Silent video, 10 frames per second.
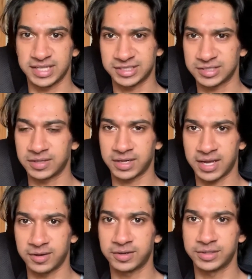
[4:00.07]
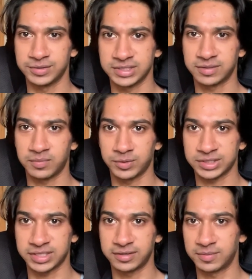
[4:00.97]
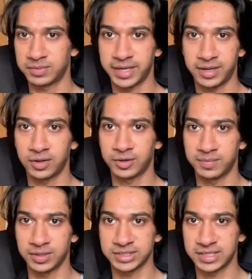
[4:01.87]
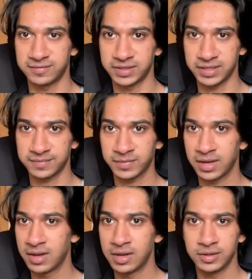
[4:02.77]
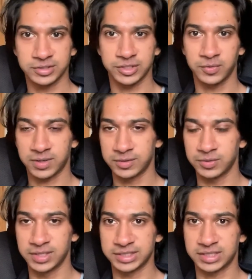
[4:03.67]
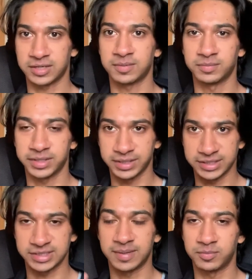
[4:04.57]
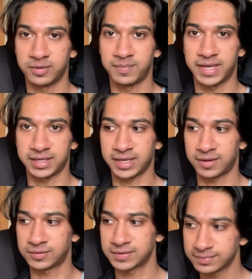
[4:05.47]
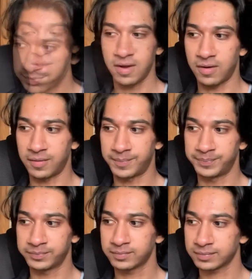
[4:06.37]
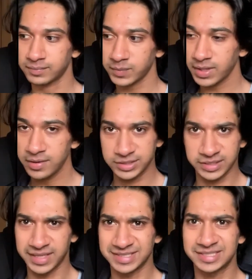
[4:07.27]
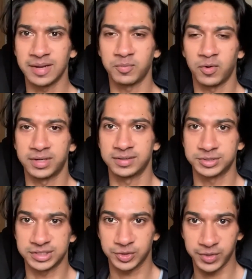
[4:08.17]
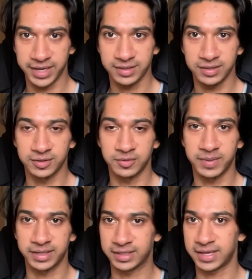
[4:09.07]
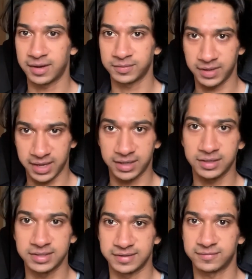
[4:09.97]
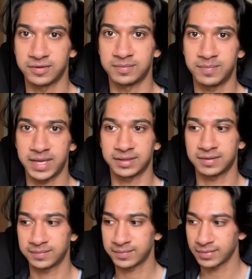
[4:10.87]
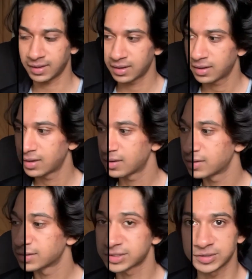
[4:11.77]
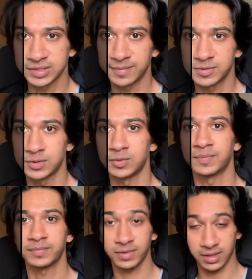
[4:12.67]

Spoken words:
that's the account you're using mostly to pay all your bills and everything. So you want to do this in a completely separate bank account. So yeah, that's step one. Just create another bank account at a different bank. So step two.